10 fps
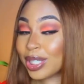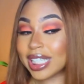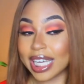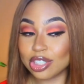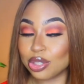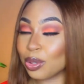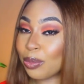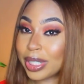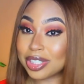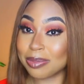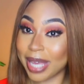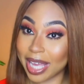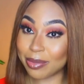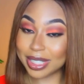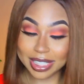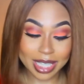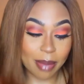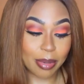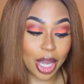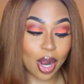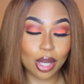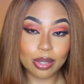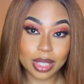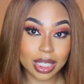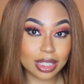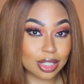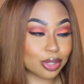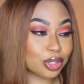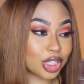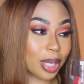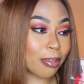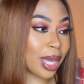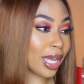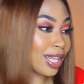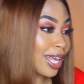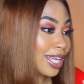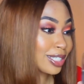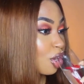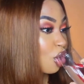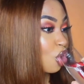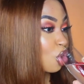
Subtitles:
You can catch you a rich man with this type of hair. All you need is a little champagne glass.